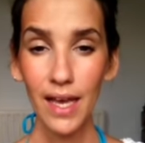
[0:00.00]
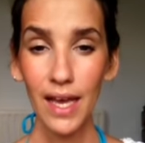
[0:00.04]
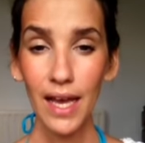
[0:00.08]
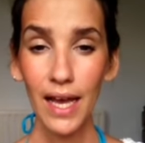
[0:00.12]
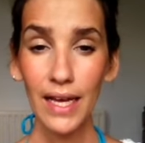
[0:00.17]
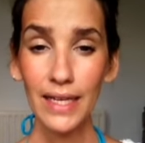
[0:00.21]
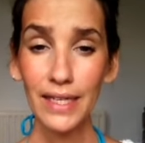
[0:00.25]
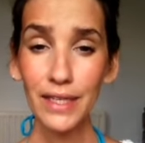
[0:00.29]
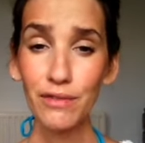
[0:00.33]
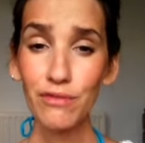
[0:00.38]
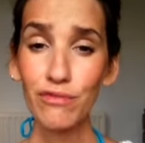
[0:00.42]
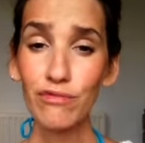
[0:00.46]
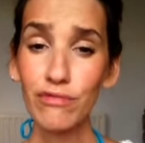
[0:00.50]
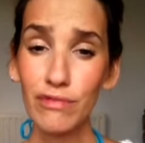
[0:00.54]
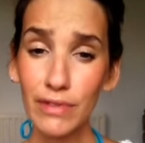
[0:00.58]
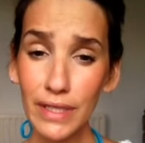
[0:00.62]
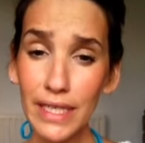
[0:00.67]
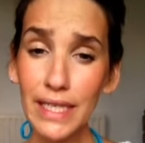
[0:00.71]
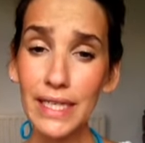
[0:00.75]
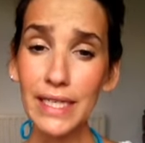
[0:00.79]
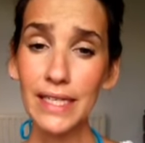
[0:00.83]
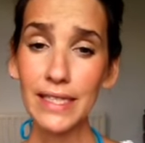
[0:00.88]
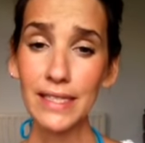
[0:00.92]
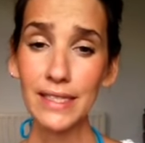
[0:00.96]
and it
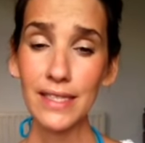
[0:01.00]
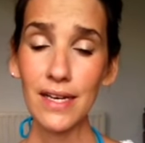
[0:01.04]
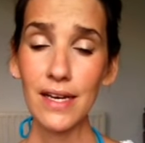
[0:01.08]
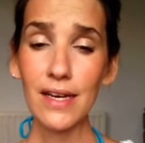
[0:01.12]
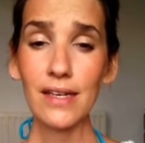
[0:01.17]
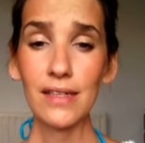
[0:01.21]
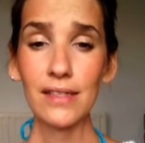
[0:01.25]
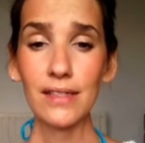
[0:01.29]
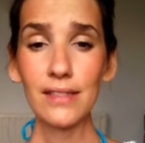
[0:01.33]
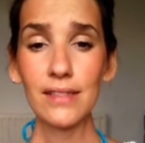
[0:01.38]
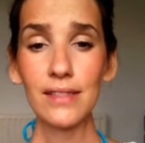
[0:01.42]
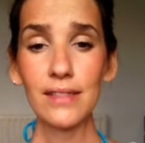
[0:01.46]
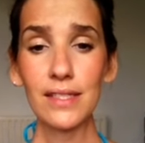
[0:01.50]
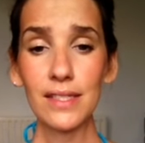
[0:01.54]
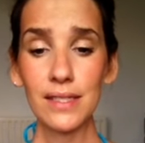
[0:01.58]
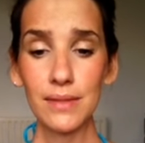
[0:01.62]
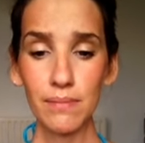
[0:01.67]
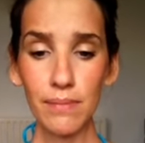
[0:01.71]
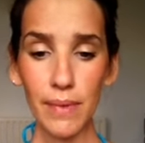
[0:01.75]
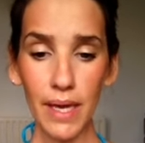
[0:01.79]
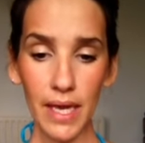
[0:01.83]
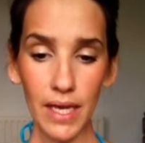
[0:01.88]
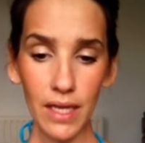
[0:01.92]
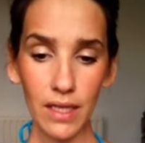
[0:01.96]
really does
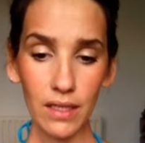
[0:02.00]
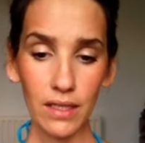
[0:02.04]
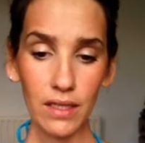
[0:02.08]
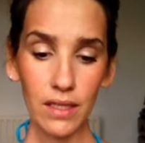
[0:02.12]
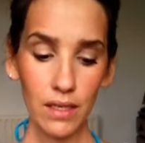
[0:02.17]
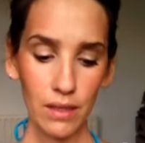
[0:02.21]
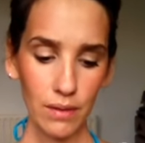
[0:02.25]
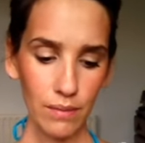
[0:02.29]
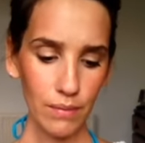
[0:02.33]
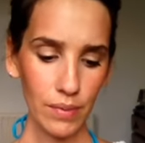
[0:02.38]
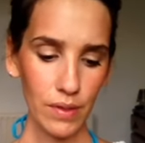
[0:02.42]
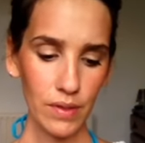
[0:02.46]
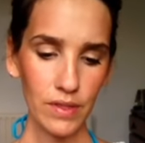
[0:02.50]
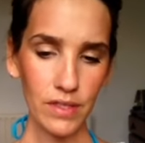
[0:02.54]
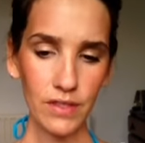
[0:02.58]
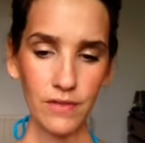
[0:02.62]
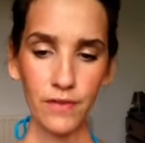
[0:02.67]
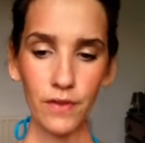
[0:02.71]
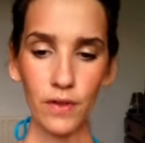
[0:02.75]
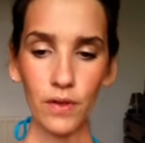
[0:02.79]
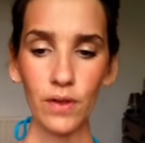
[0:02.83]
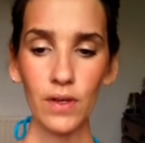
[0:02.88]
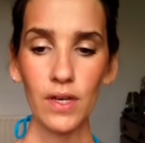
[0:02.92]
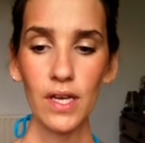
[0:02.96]
smell
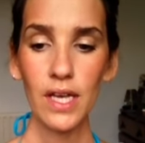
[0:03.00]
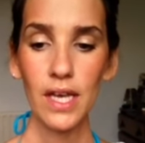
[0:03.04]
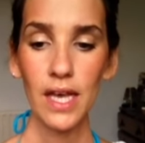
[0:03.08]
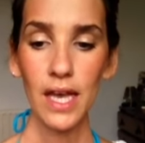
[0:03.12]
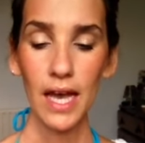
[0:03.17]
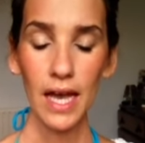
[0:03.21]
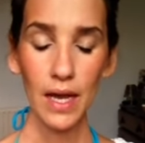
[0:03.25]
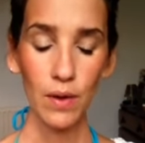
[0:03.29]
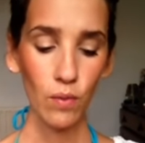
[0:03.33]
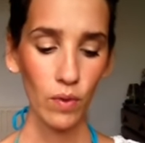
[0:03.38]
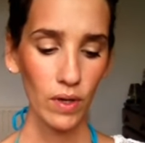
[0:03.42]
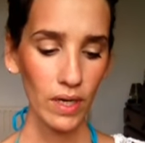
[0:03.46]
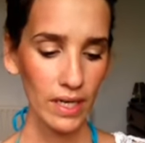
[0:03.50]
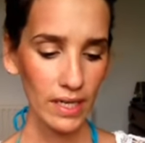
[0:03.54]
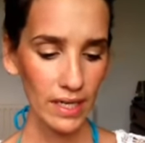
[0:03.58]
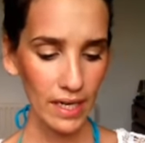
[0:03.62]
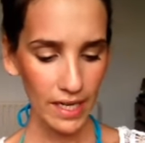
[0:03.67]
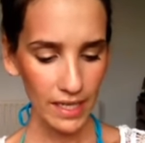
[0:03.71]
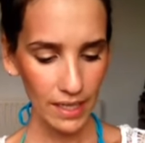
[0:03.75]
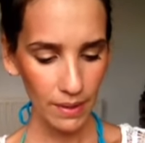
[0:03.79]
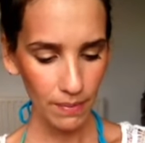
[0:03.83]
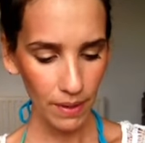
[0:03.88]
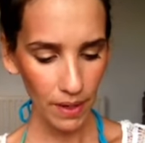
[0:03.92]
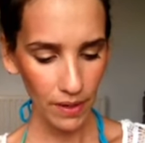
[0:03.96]
beautiful. And what I
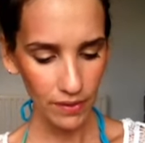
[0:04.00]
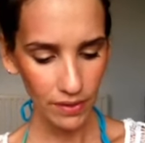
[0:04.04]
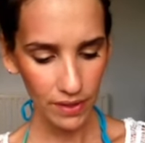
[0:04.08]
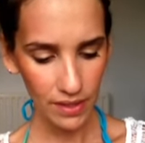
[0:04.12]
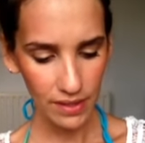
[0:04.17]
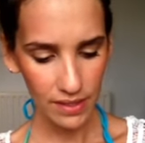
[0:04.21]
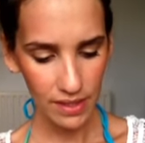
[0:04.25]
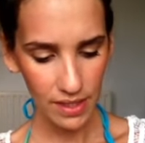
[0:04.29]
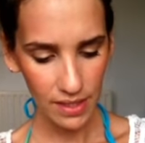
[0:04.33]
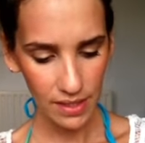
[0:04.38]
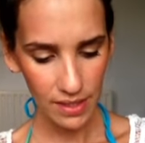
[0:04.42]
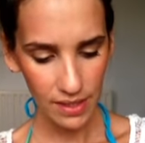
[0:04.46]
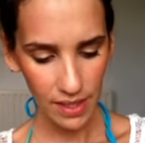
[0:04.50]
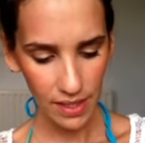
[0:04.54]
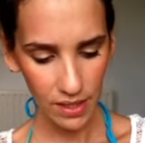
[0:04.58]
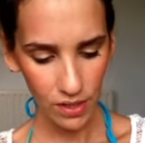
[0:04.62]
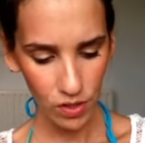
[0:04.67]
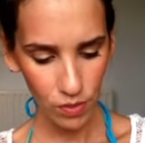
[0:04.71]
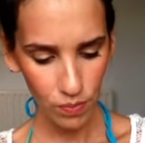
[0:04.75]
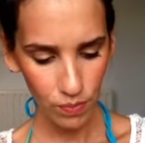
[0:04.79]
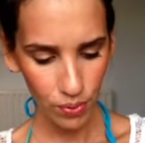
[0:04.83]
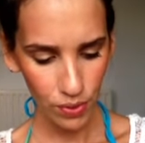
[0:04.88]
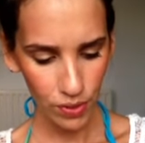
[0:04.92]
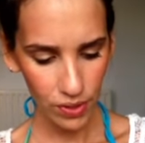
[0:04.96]
like about this is that
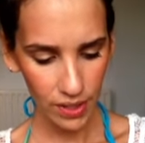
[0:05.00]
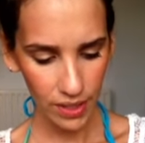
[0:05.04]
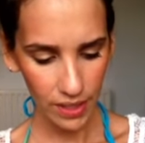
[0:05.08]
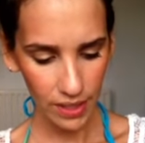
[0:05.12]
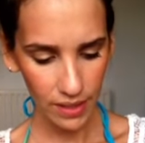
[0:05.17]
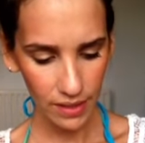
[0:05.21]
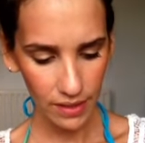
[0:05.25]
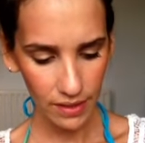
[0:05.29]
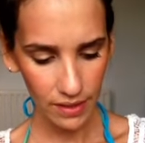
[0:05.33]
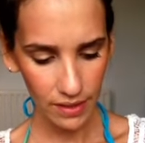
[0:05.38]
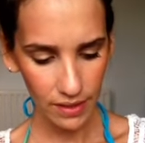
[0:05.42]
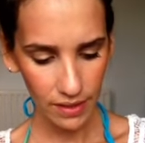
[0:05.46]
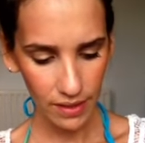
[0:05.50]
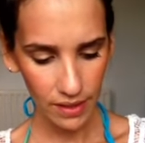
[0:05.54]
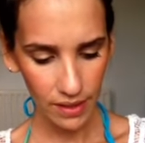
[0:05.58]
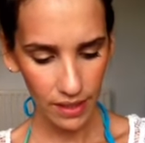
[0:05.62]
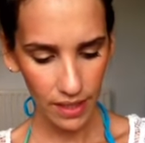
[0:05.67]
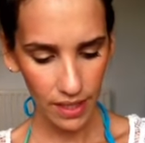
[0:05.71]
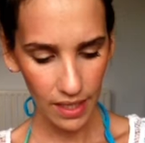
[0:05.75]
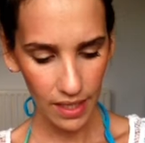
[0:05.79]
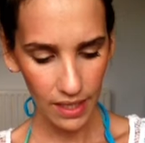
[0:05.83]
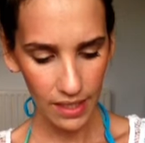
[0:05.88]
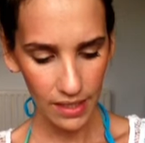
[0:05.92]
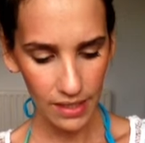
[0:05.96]
you put it
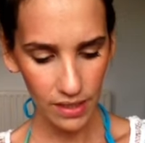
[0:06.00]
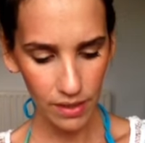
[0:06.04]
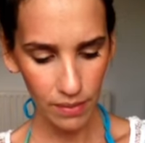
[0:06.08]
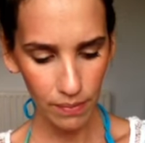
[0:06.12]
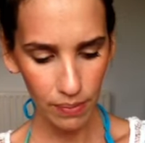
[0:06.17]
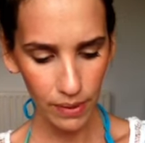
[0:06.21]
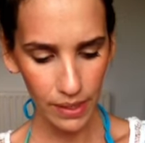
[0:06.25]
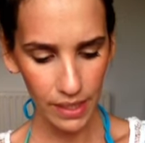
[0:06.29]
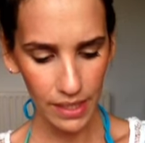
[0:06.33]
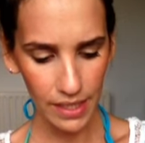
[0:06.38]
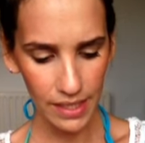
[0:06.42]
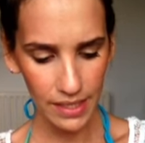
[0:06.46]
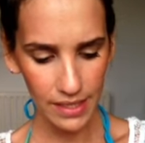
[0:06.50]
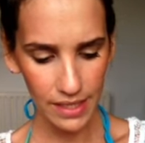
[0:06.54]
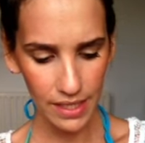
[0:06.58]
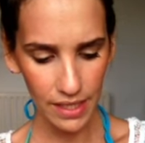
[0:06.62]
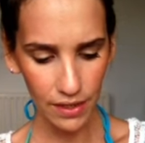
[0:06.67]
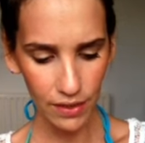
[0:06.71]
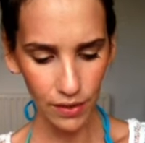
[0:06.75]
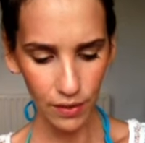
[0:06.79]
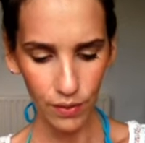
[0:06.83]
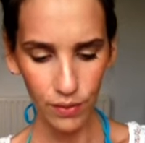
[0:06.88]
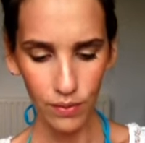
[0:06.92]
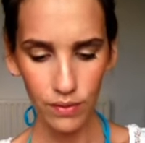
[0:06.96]
and it's completely
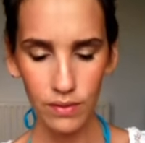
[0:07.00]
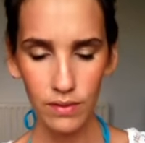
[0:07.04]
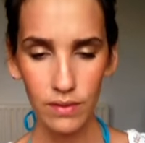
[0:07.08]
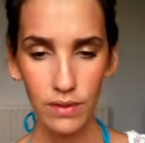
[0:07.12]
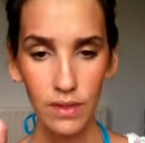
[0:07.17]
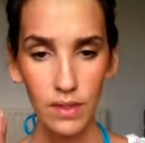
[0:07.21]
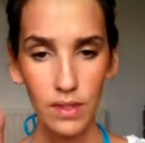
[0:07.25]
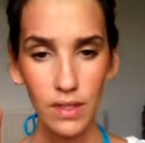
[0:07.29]
see-through.